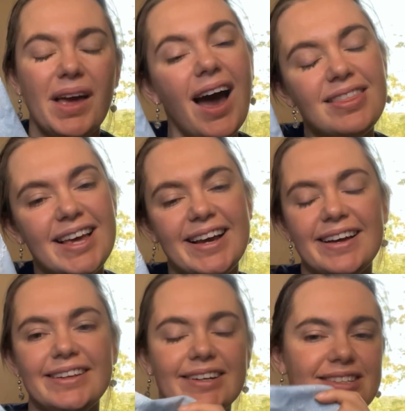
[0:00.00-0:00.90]
I think it
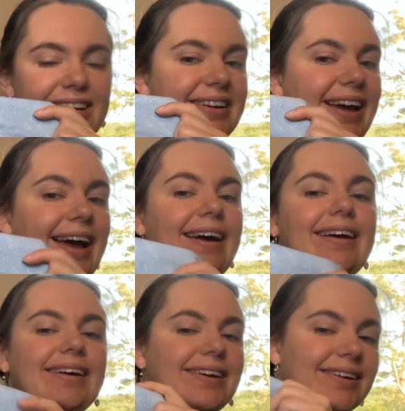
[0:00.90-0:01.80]
looks
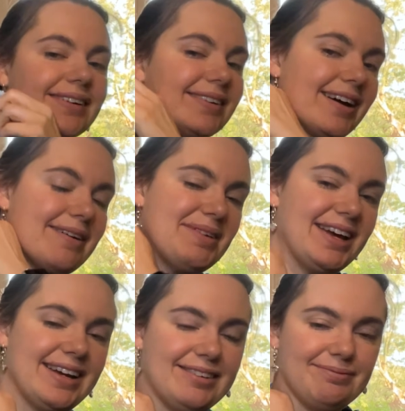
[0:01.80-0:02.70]
okay. I
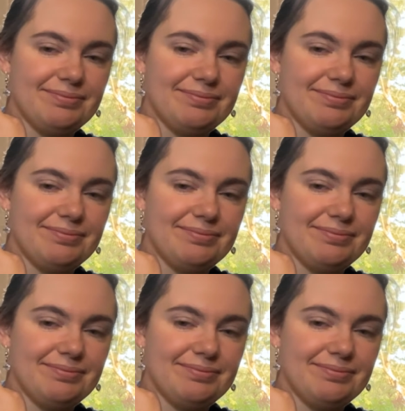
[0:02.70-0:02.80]
mean,